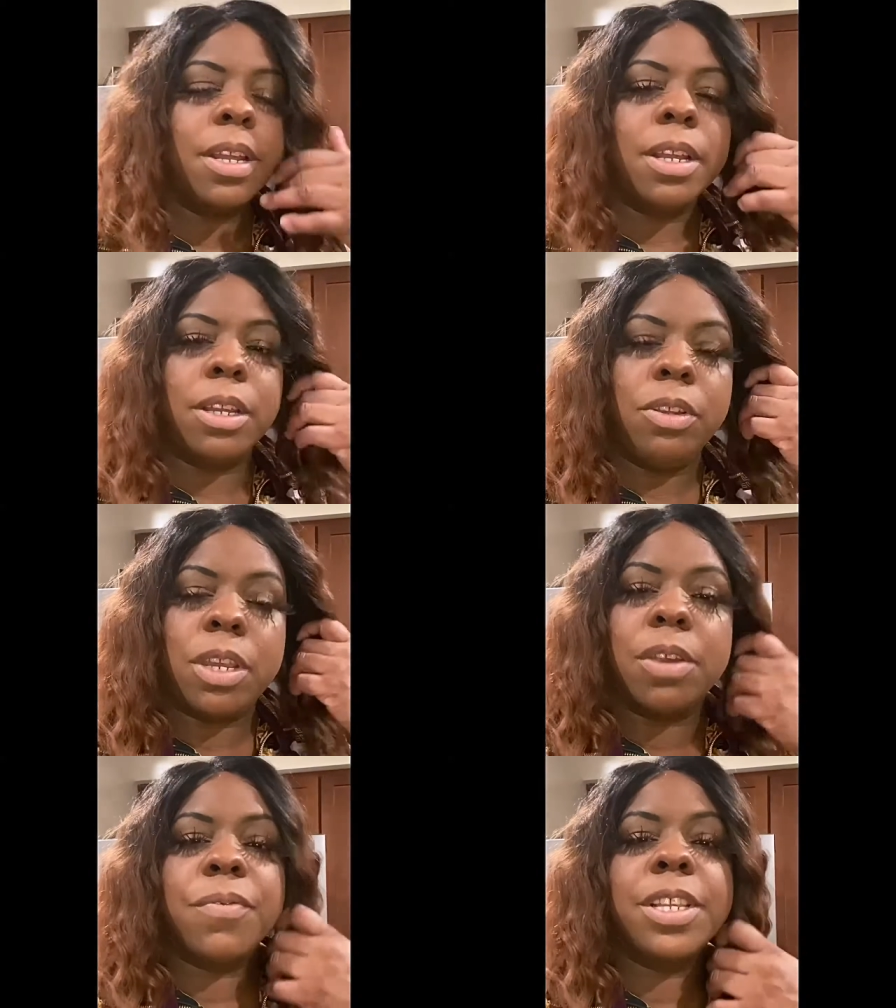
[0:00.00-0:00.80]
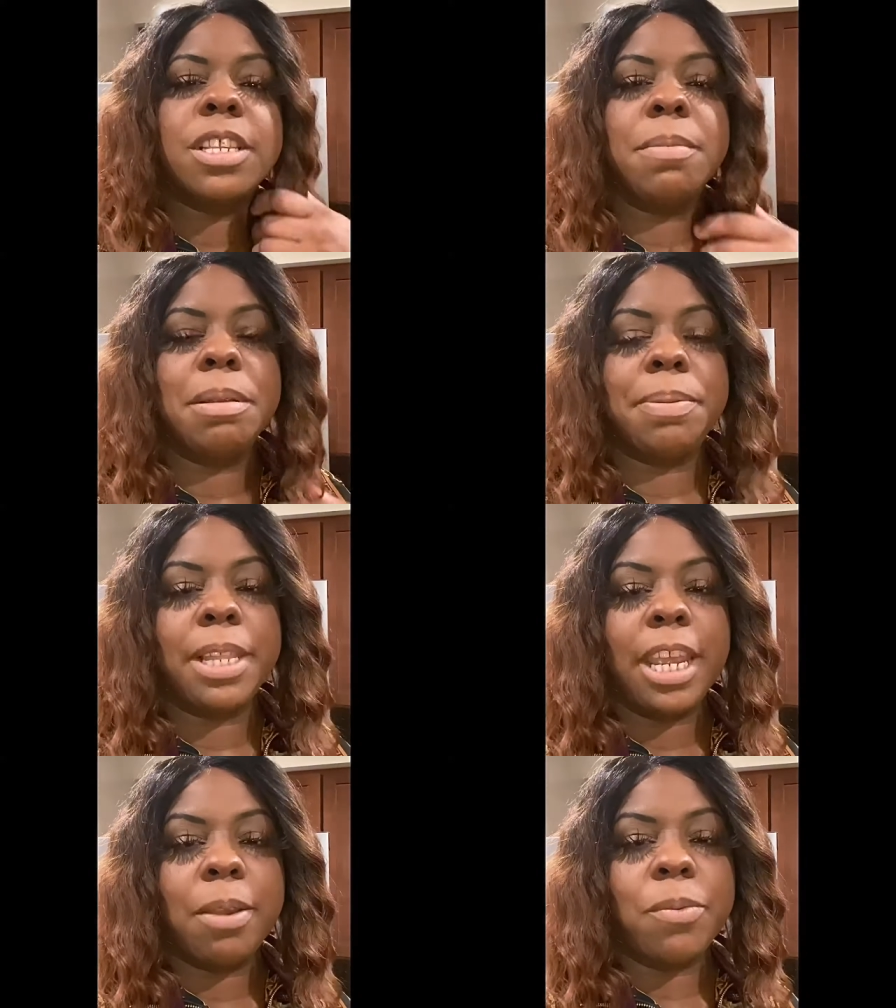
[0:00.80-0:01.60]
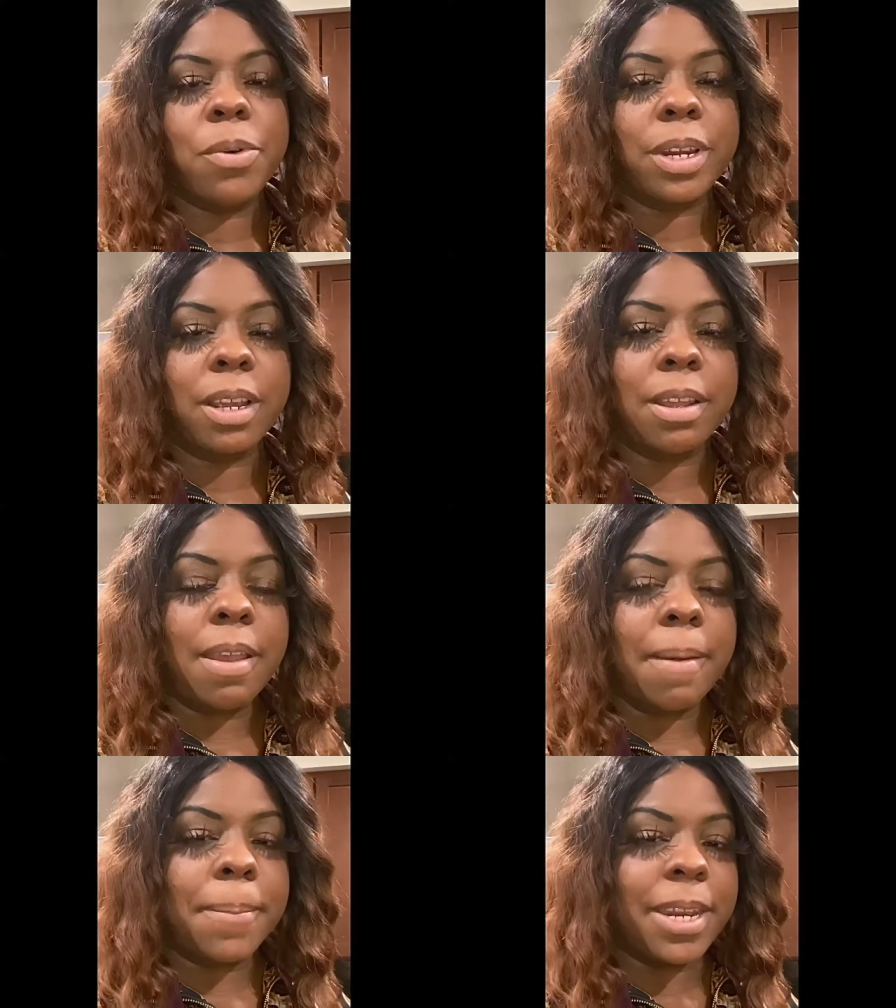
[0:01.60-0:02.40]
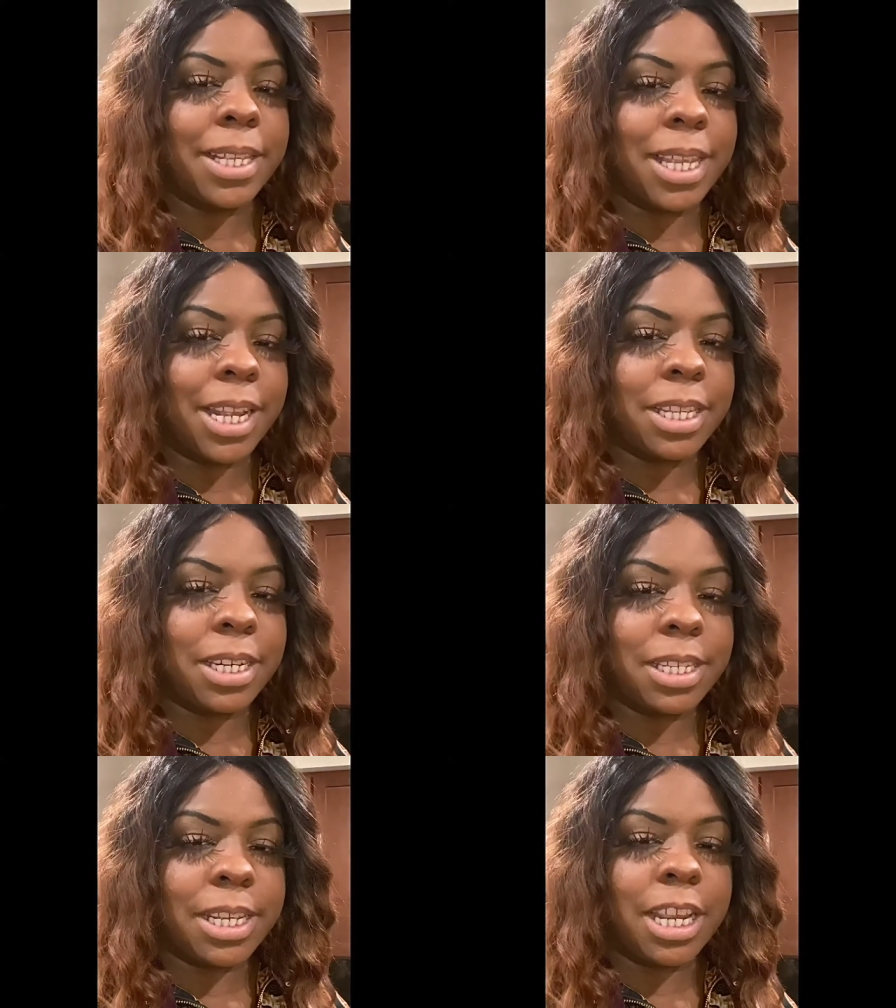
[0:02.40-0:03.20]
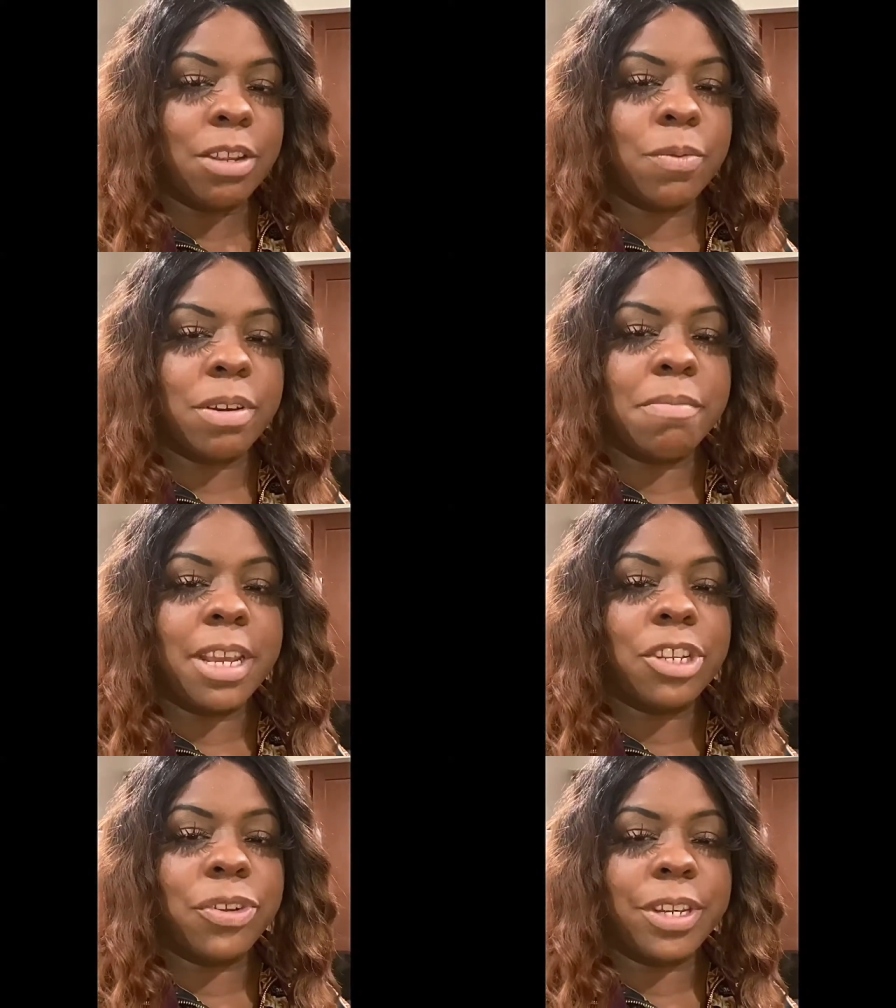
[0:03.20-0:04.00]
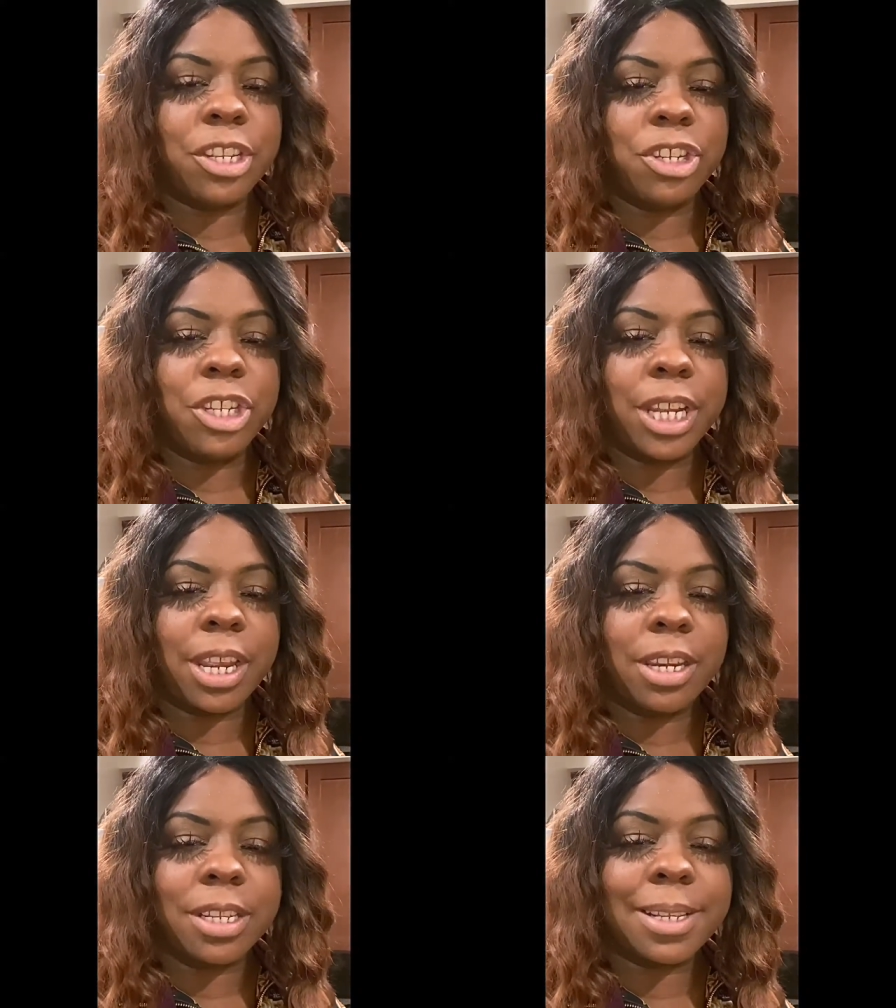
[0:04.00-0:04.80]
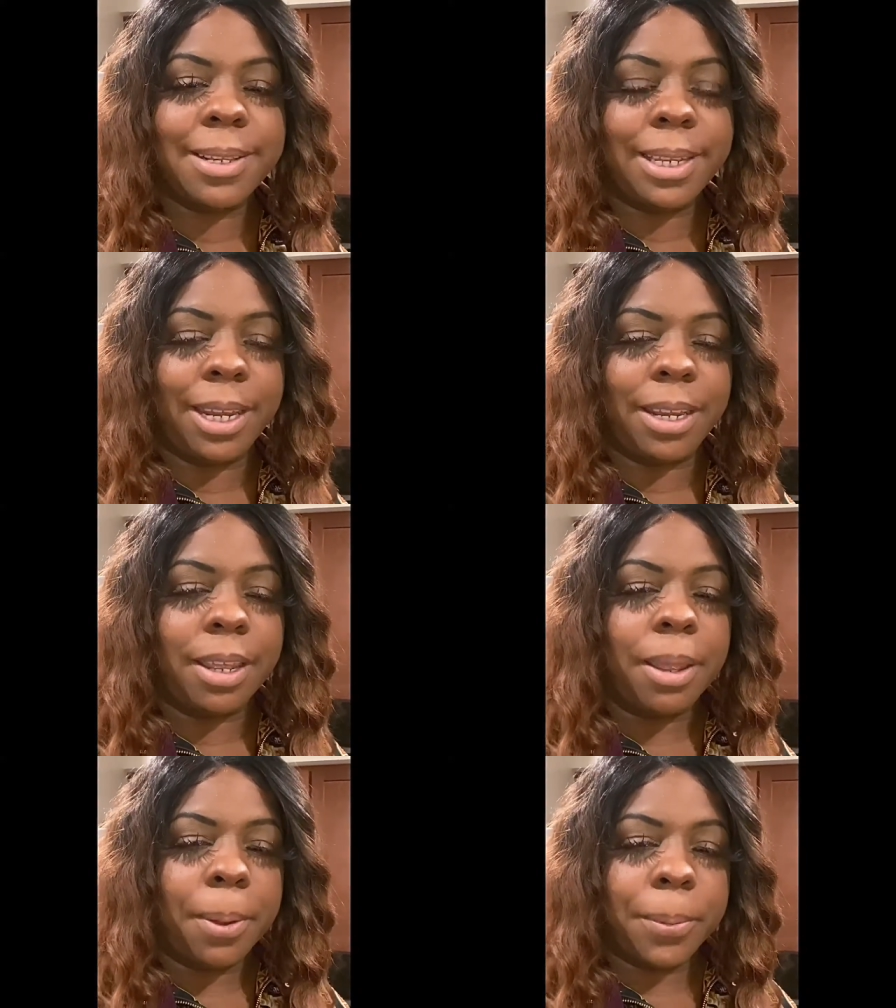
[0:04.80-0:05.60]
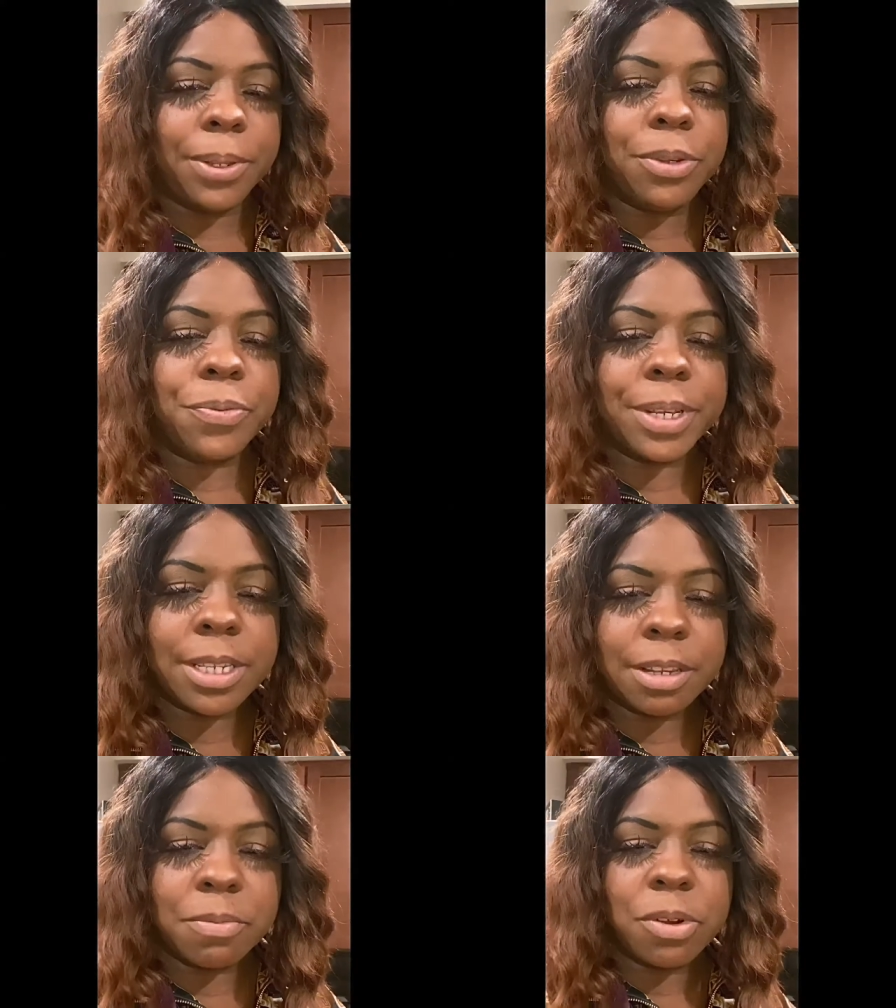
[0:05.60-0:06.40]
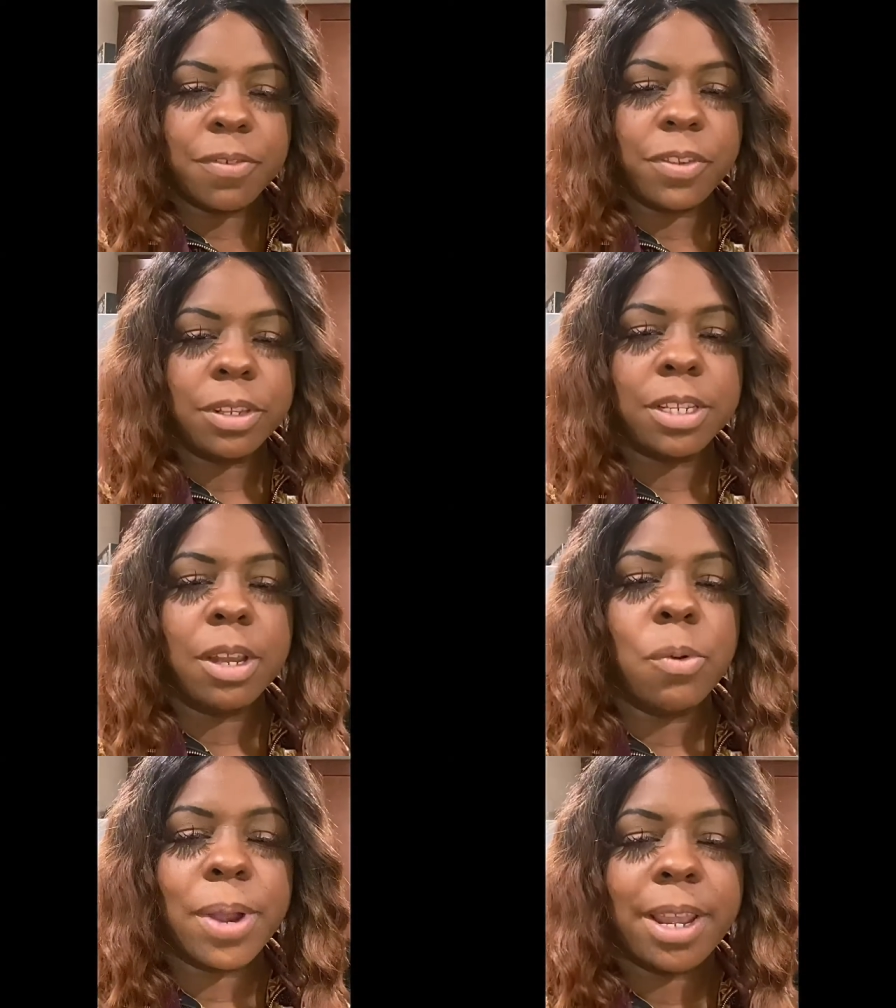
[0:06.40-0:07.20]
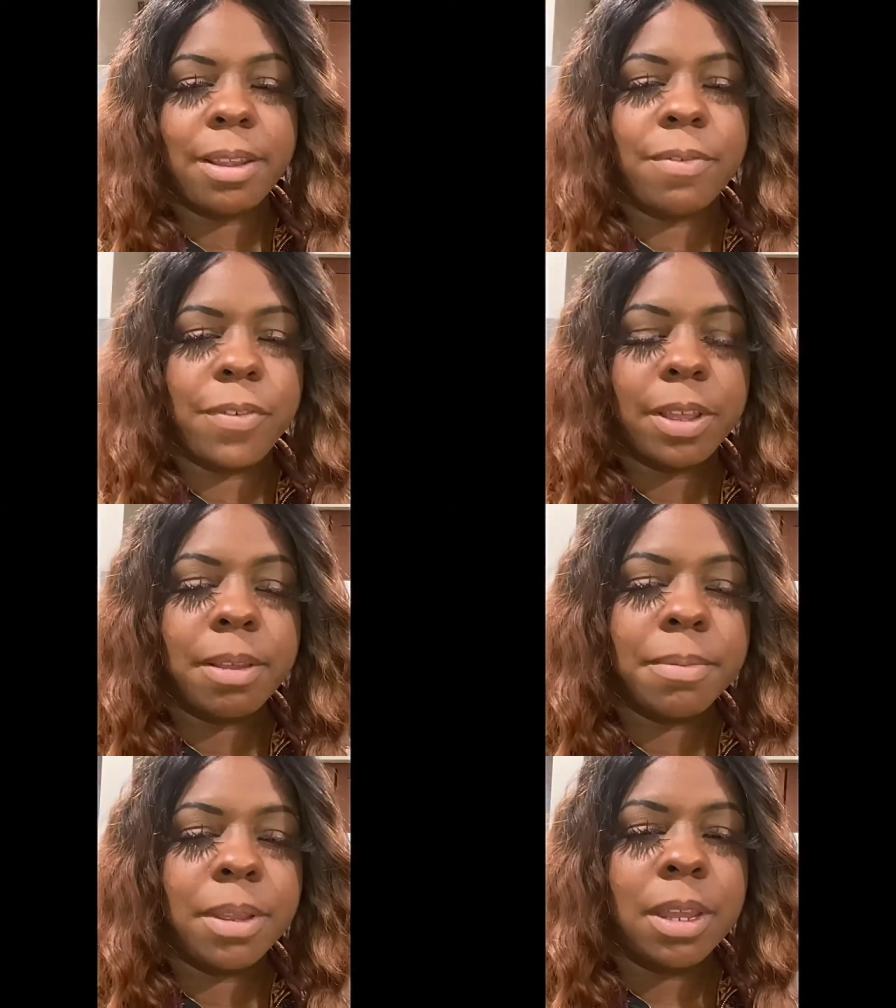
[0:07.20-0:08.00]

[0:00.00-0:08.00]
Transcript: You can rinse them in plain water. But at the end of the day, you want to make sure that your chicken is clean. When you rinse them off, you'll see a white film.